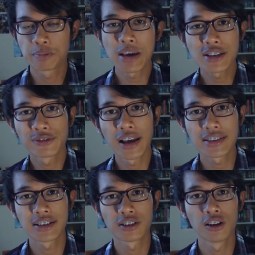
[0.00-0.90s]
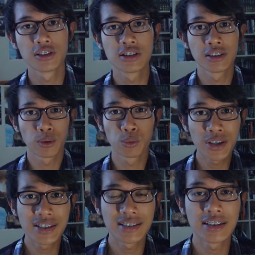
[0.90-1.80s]
spaceflight technology that
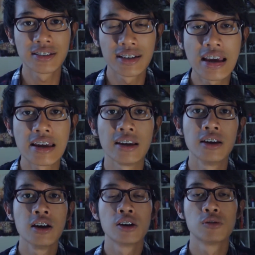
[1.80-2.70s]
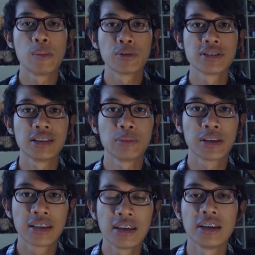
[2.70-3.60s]
we see today represent the
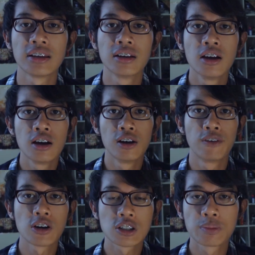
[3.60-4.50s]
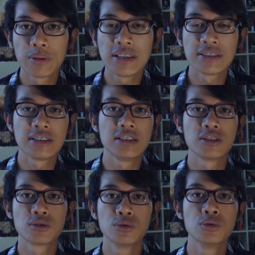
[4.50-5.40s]
beginning of our species
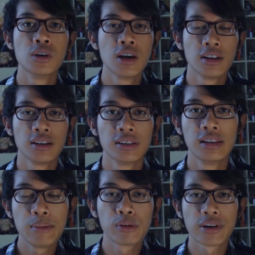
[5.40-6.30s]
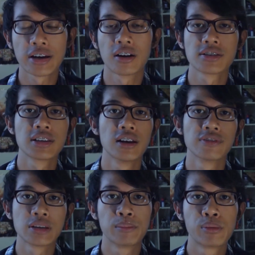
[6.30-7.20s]
to liberate
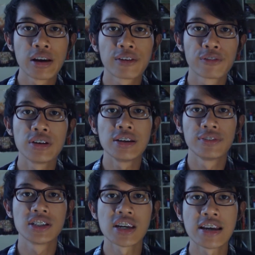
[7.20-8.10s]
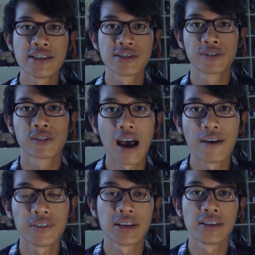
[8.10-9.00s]
ourselves and break free of the chains of
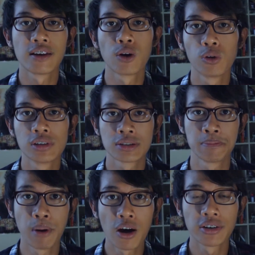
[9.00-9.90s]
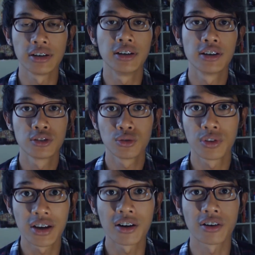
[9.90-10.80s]
gravity that hold us bonded to
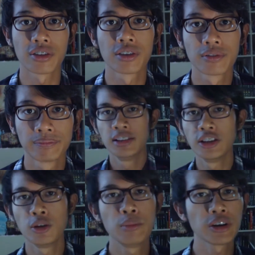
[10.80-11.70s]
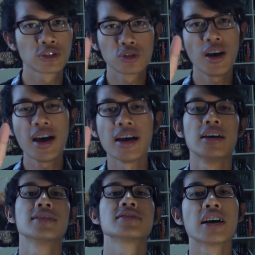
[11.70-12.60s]
the Earth. Le number 3,
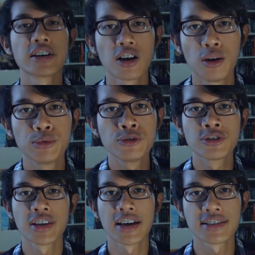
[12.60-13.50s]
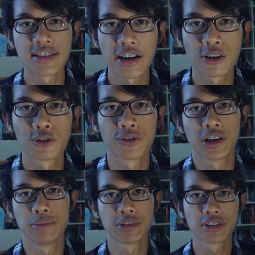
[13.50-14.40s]
Psychomus and
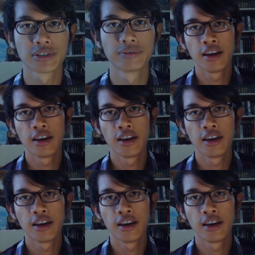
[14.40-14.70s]
Psychoframes.